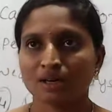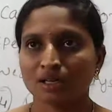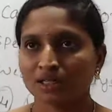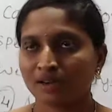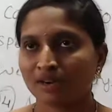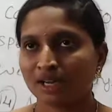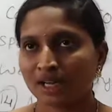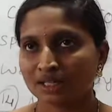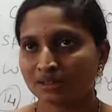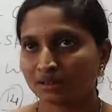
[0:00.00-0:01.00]
7
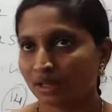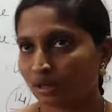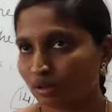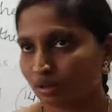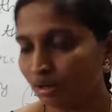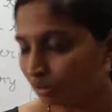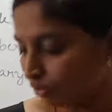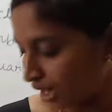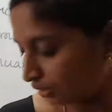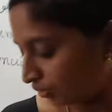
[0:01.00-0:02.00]
days include
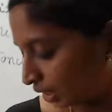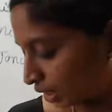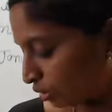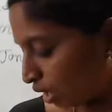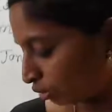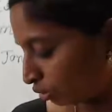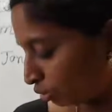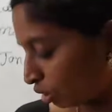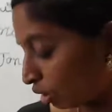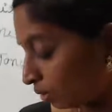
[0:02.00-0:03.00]
1 week. You have to
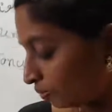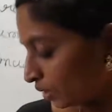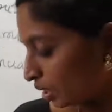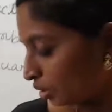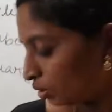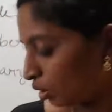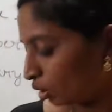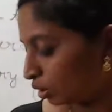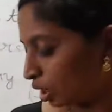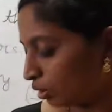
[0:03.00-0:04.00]
told.
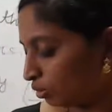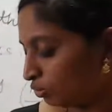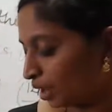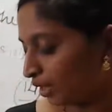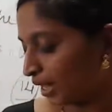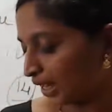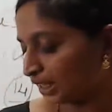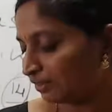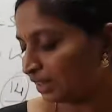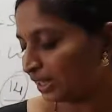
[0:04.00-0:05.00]
Note down one
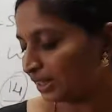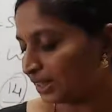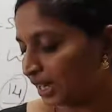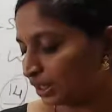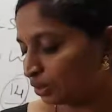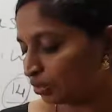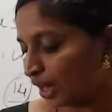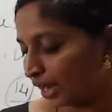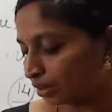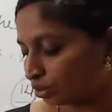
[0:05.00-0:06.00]
activity that you
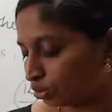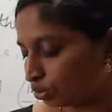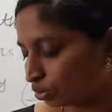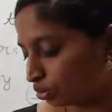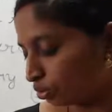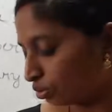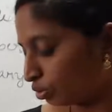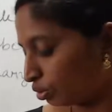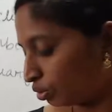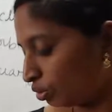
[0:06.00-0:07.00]
like
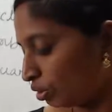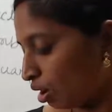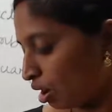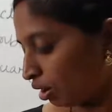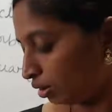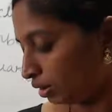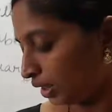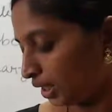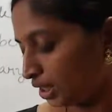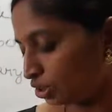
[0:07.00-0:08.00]
to do
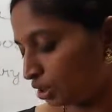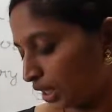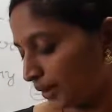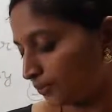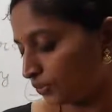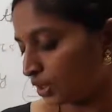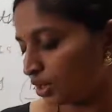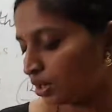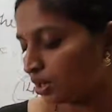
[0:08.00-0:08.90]
on each day.